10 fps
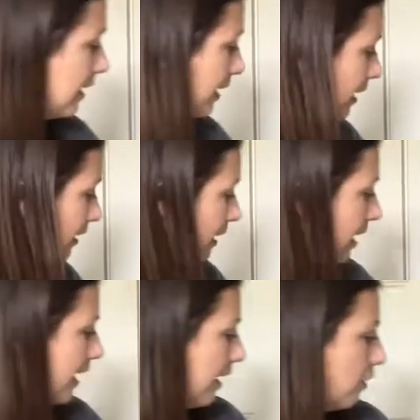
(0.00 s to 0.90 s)
an
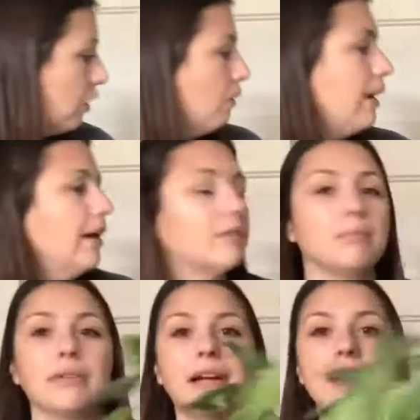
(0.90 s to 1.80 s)
Arrowhead
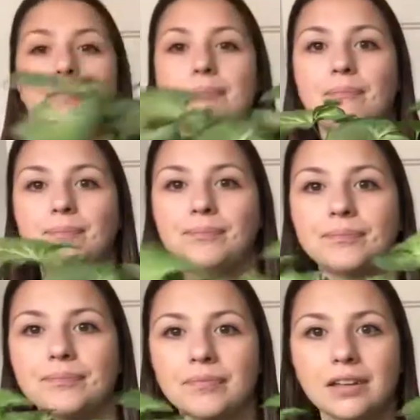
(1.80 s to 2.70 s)
plant.
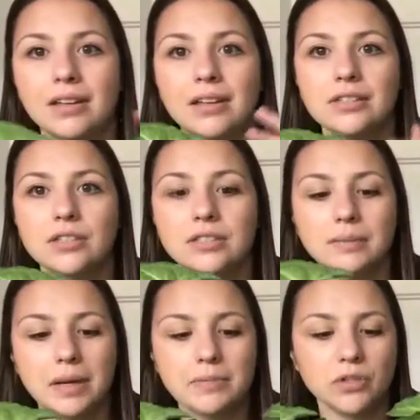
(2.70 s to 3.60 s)
So
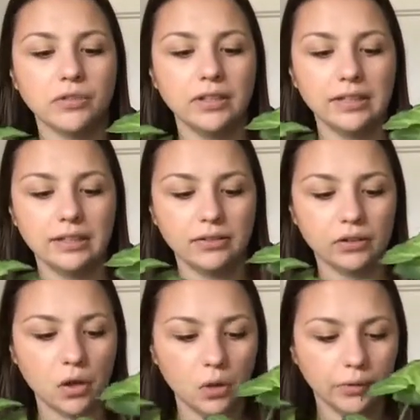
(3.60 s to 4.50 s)
sometimes you'll see these
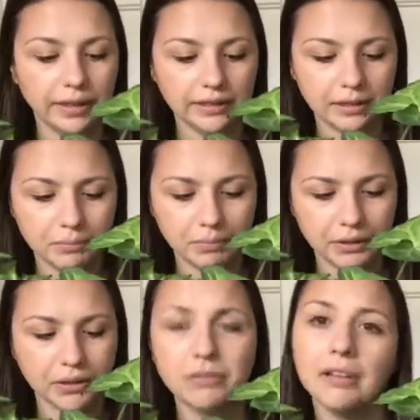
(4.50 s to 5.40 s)
called like the
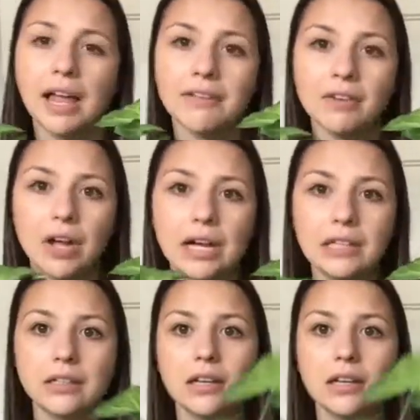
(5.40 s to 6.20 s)
butterfly vine,